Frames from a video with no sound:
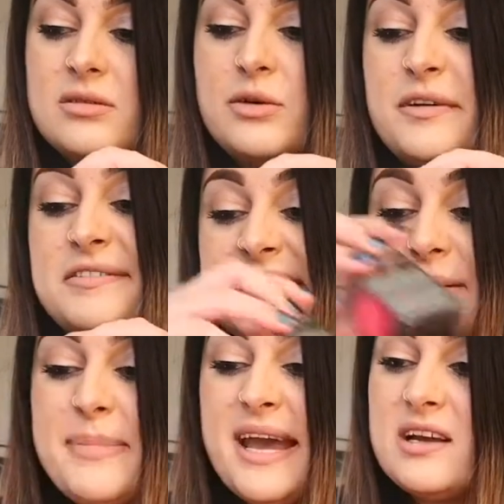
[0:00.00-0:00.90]
or
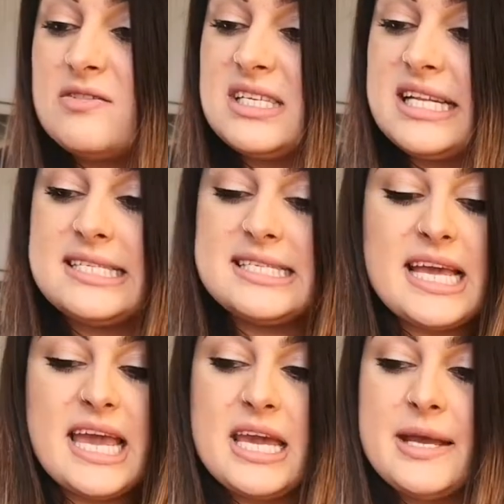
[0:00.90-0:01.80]
15 pounds, let's
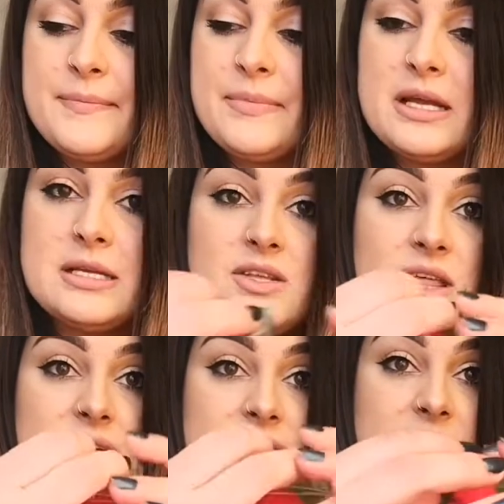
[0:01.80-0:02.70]
say. So
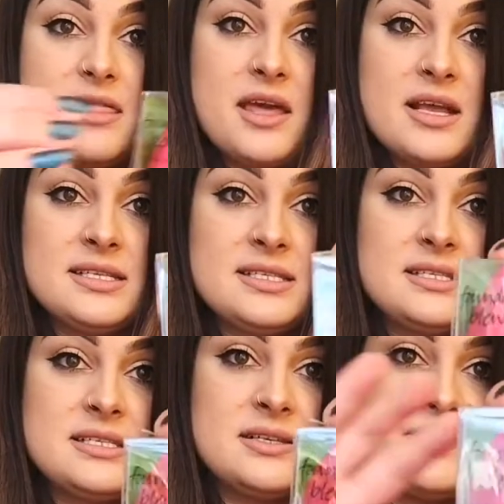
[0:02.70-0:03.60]
that's
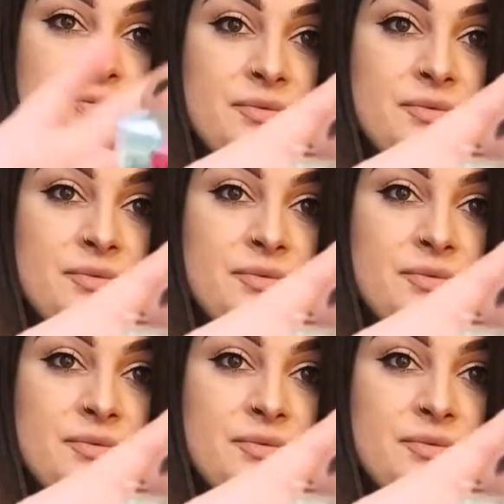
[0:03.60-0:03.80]
this.